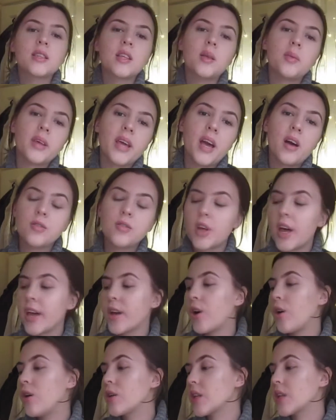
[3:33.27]
Something else I
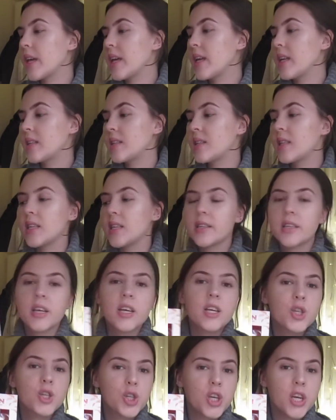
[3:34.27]
got is this
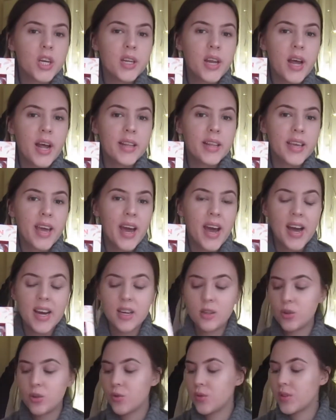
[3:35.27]
gin and
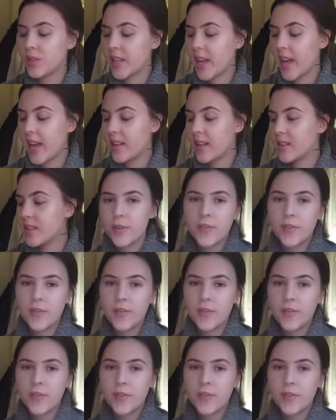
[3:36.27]
candle set.